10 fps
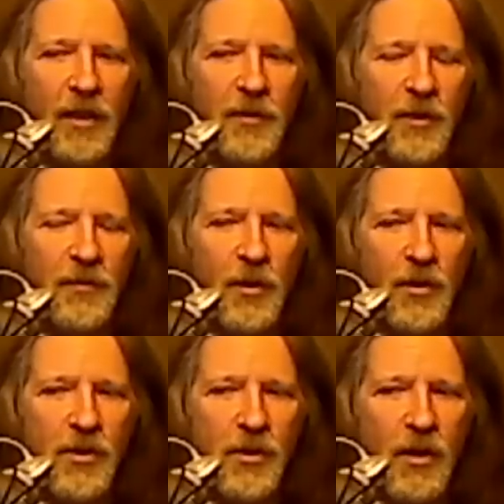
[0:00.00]
for the
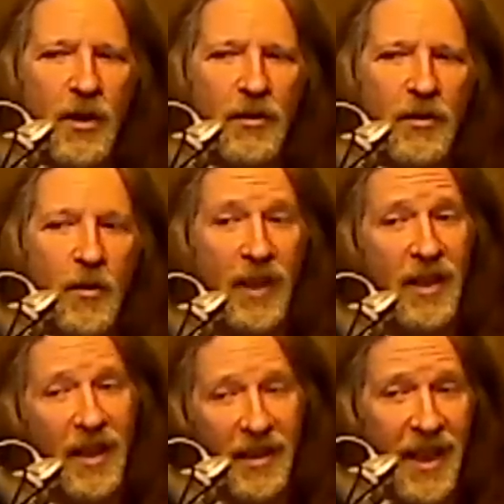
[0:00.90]
folks who aren't
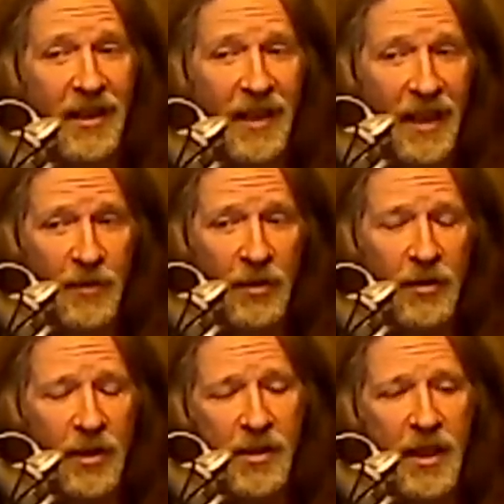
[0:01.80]
quite at that level,
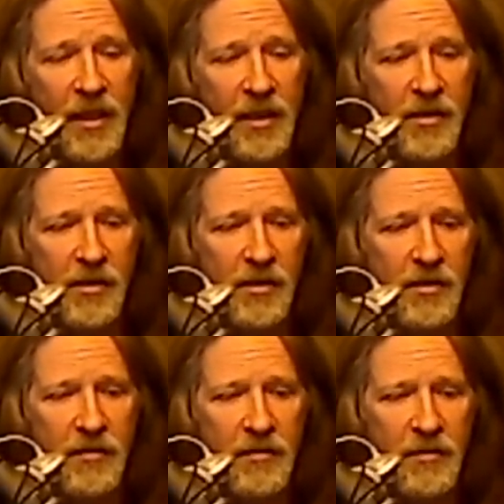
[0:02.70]
because that
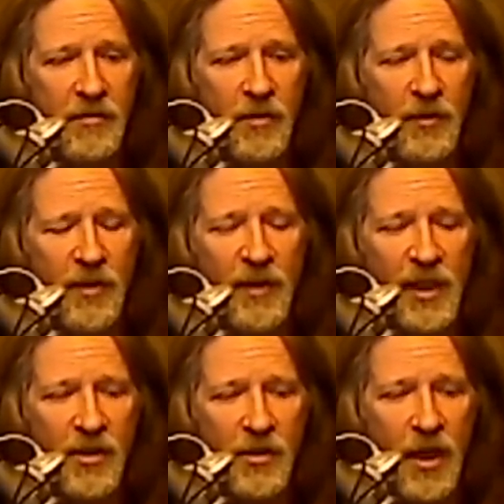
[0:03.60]
is what
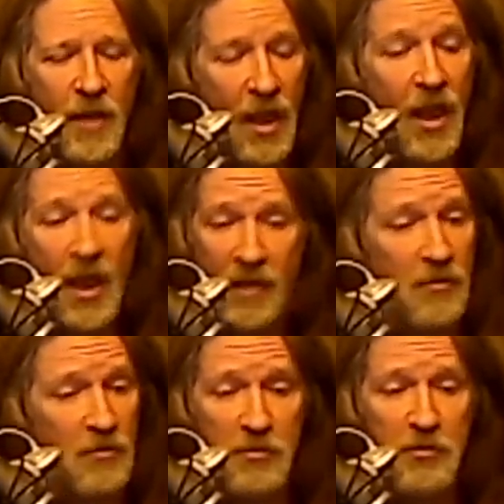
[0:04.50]
Vivek described,
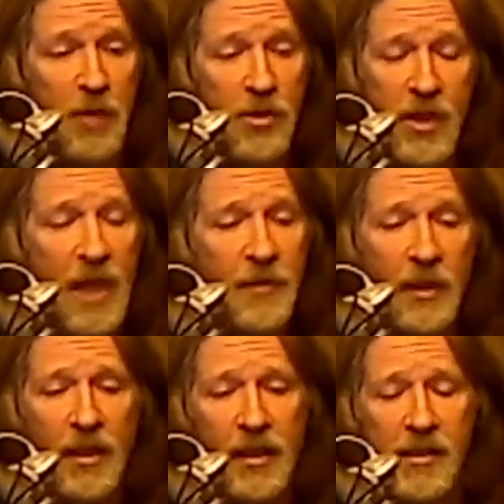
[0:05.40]
most
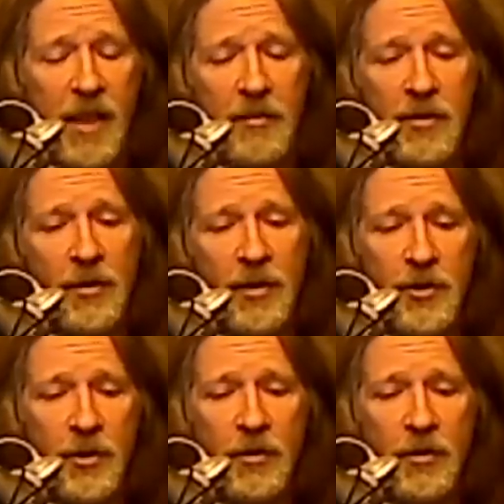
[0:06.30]
definitely, it's absolutely
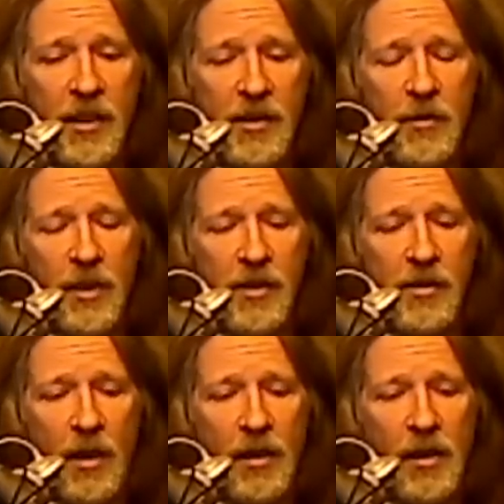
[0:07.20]
true what he's
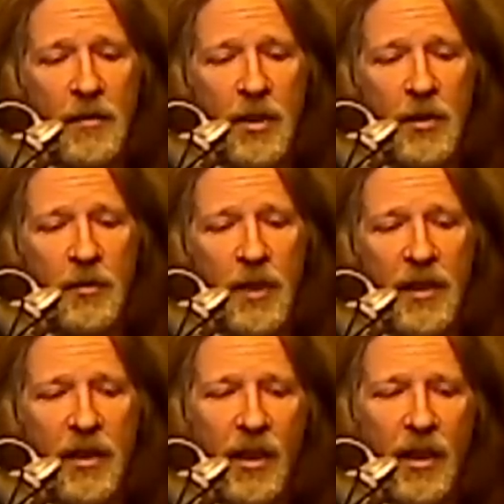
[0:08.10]
talking about.
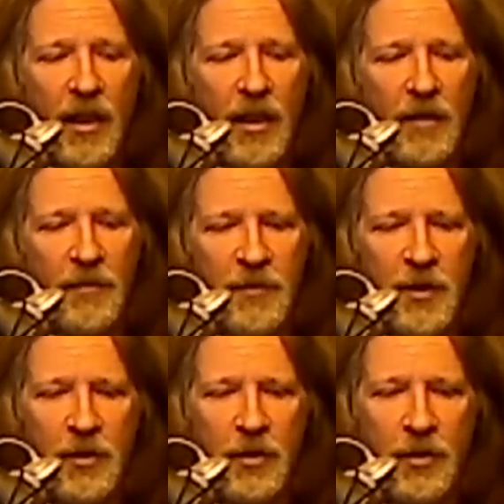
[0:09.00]
But if
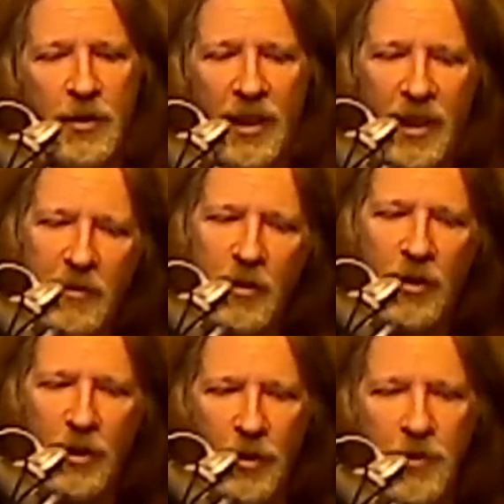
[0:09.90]
you're a little
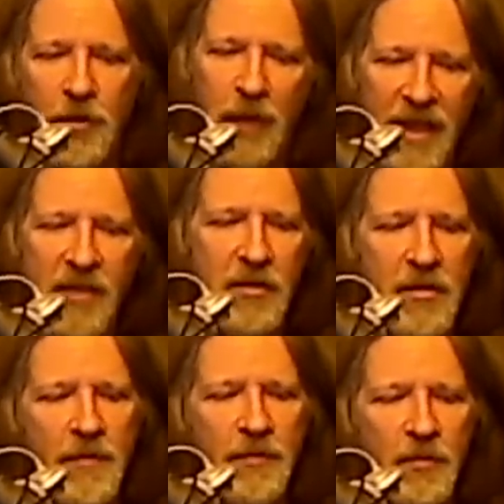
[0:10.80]
more earth
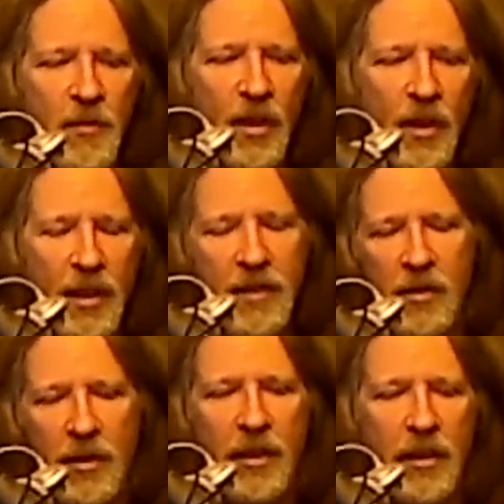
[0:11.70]
based,
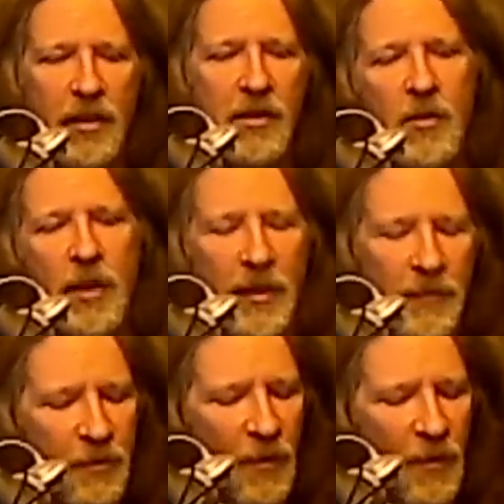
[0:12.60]
let's look at it this way: